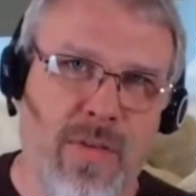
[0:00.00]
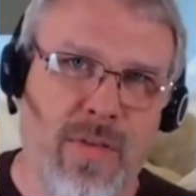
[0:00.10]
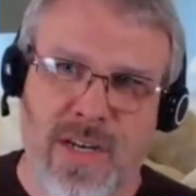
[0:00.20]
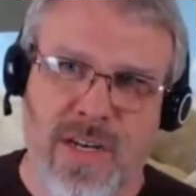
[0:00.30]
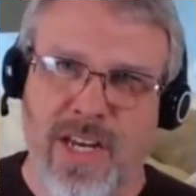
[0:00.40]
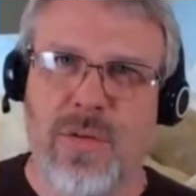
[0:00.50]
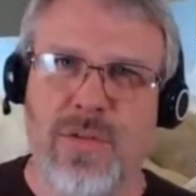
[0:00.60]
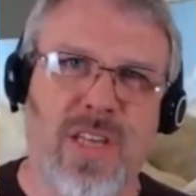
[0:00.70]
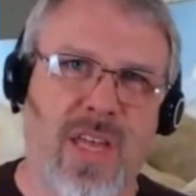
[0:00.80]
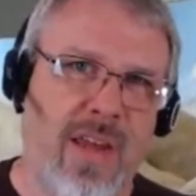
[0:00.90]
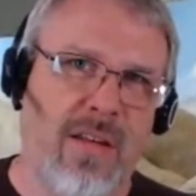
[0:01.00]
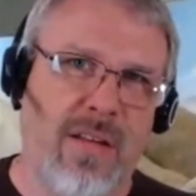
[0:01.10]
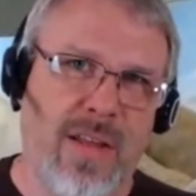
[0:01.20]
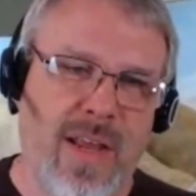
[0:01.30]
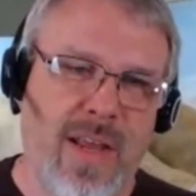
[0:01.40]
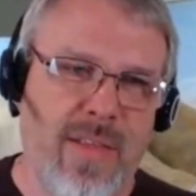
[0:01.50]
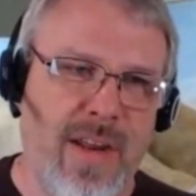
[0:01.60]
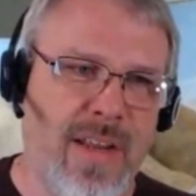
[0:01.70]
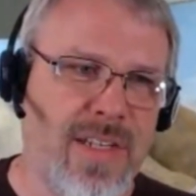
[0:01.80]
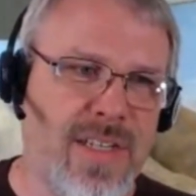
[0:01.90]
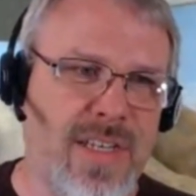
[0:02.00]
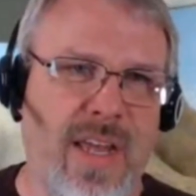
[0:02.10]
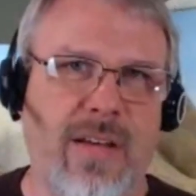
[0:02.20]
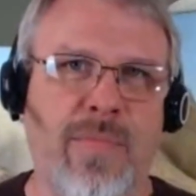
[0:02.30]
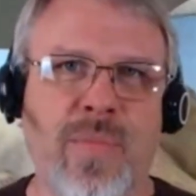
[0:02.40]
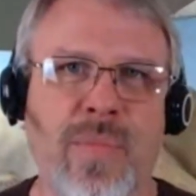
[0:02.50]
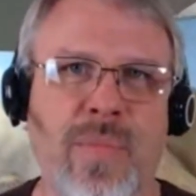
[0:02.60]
first in HO scale and and then in N scale.